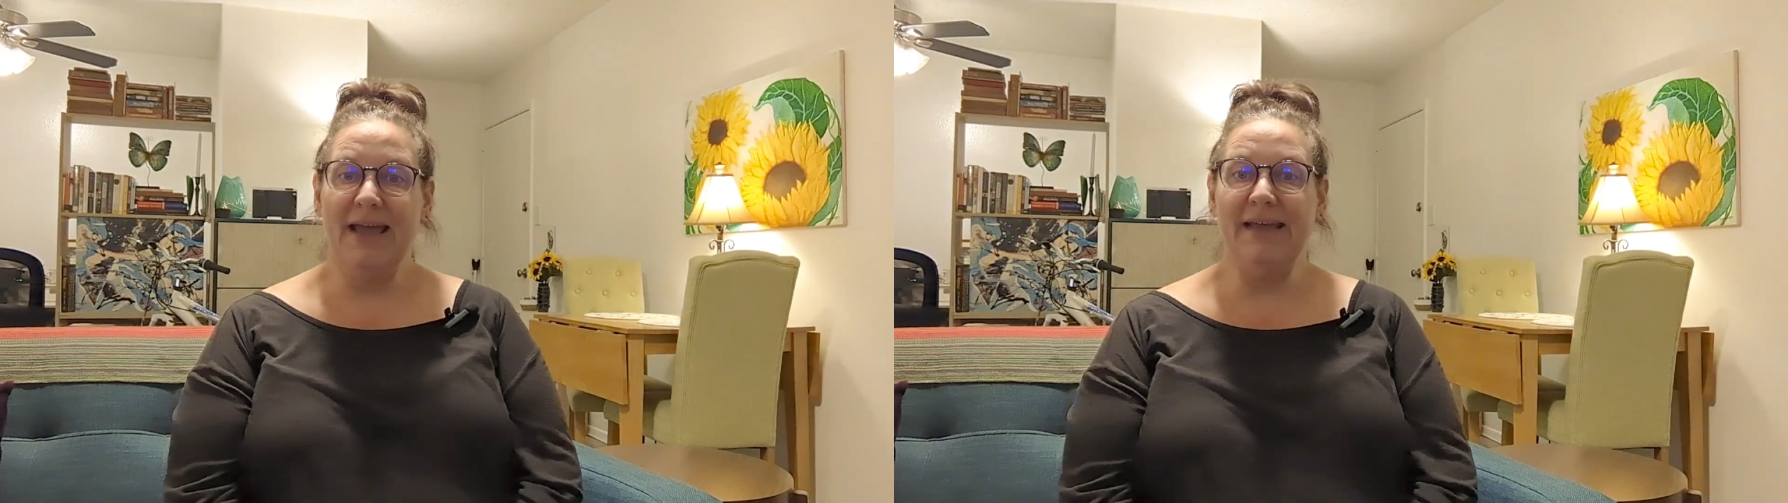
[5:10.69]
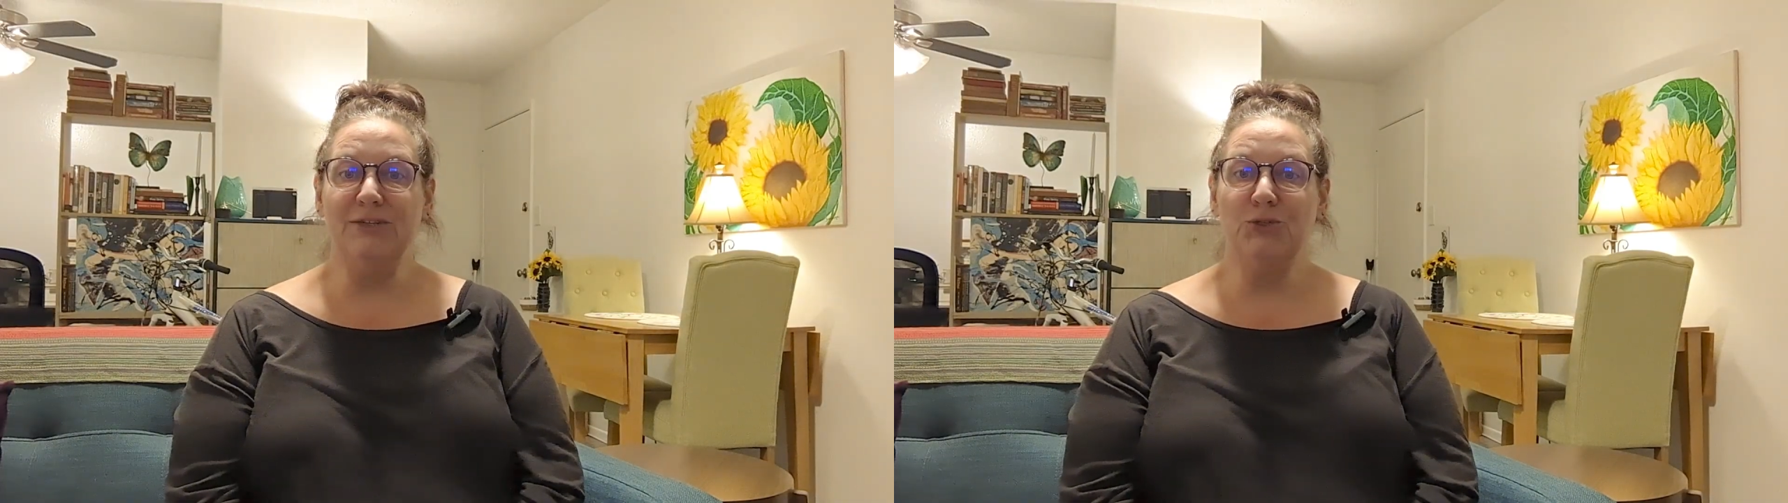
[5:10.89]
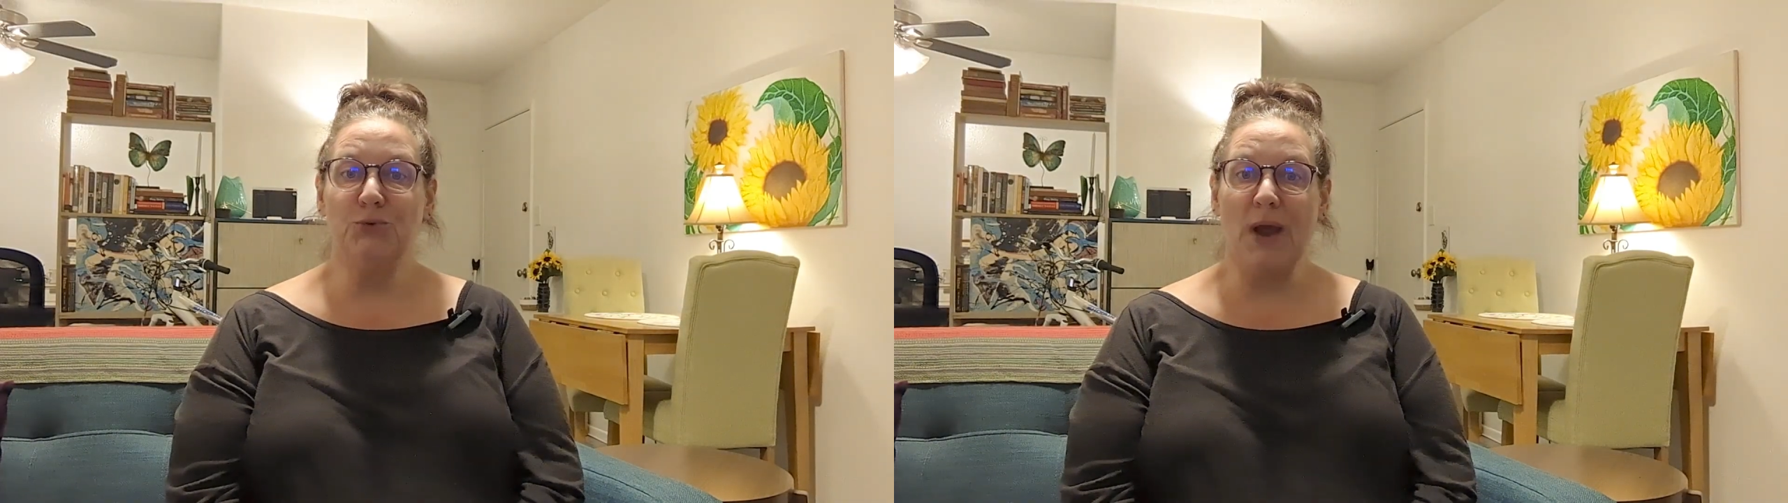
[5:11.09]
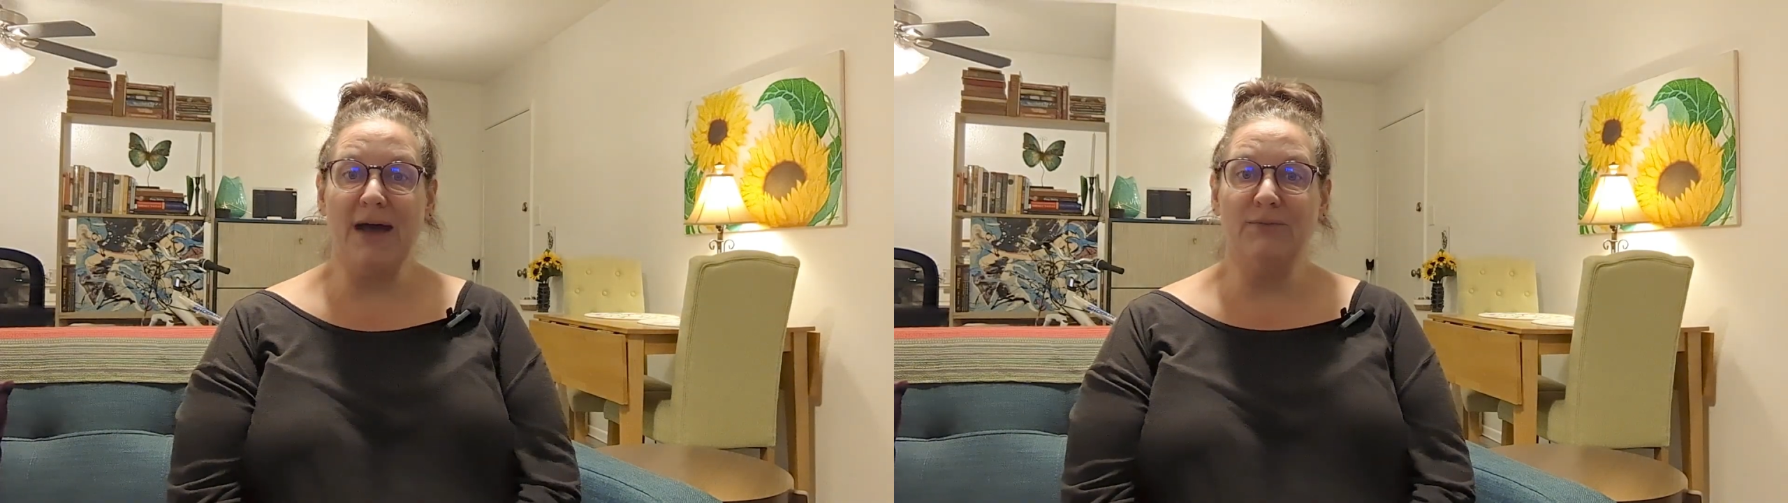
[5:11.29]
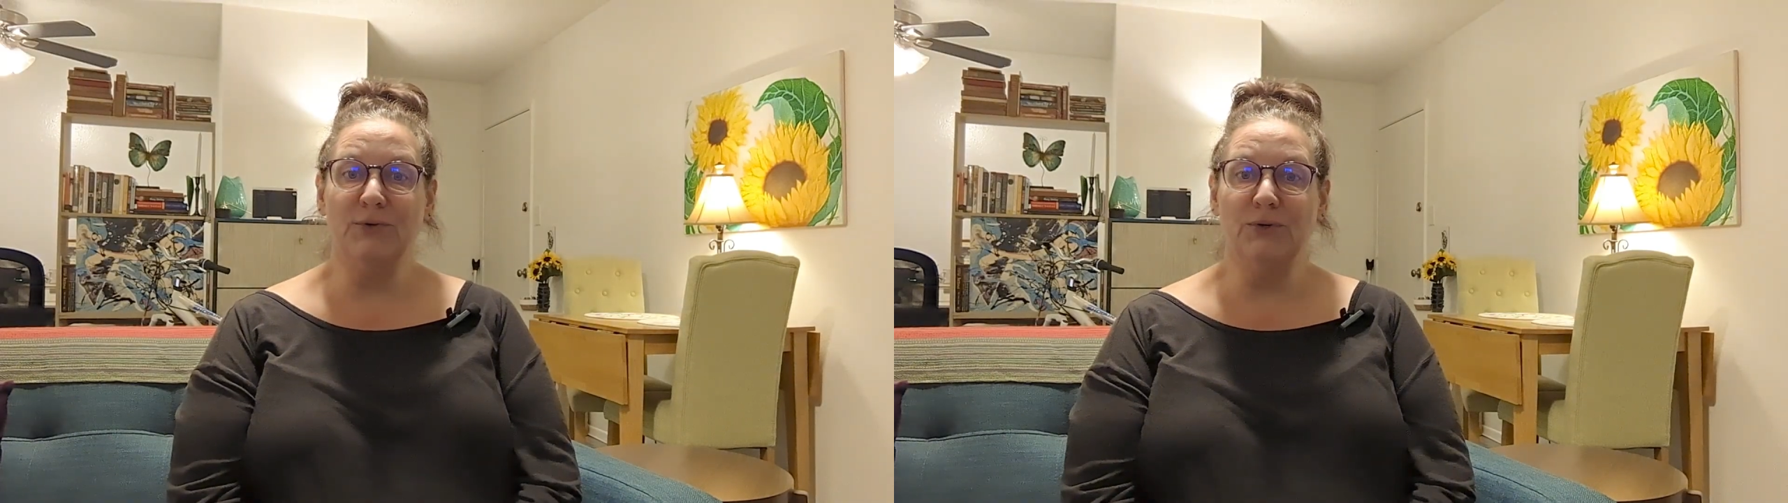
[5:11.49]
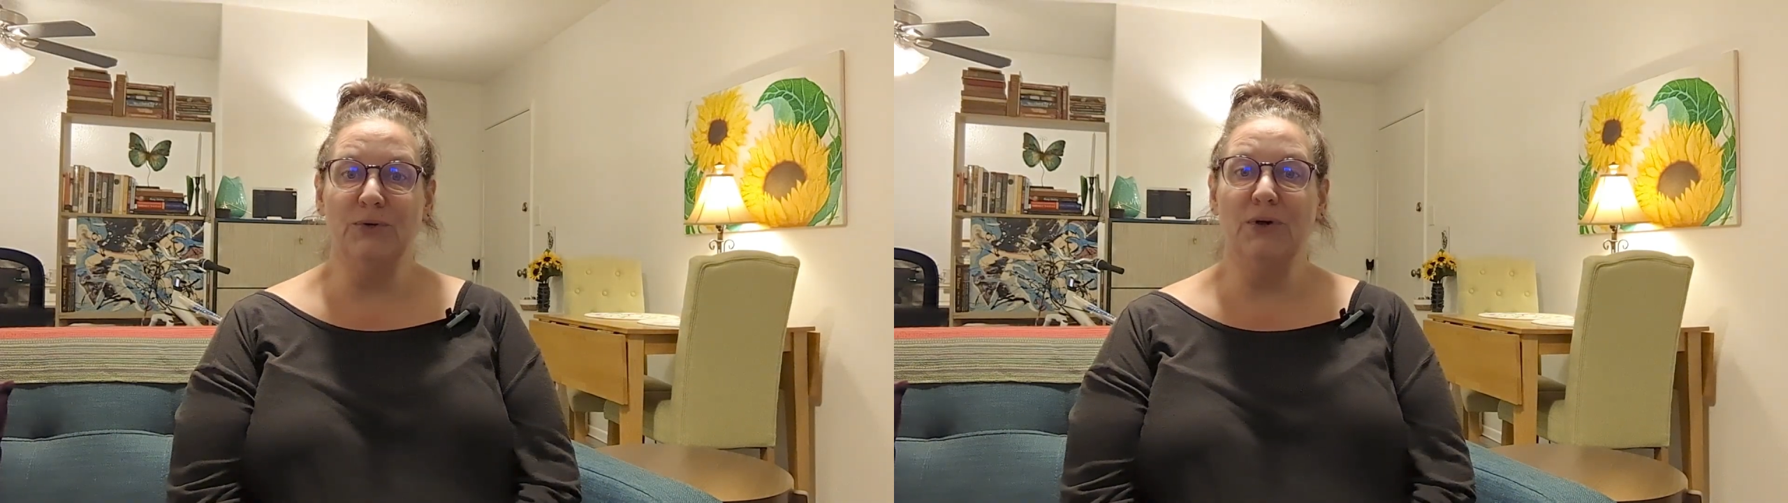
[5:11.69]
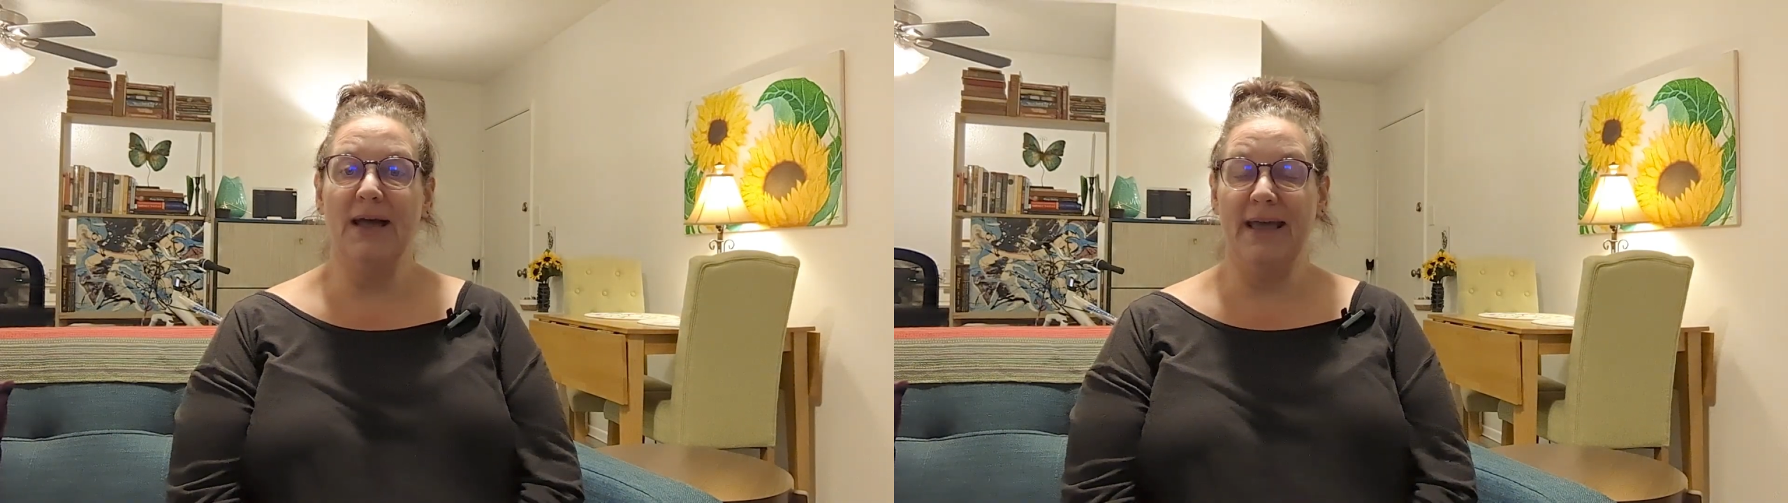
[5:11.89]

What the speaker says: a travel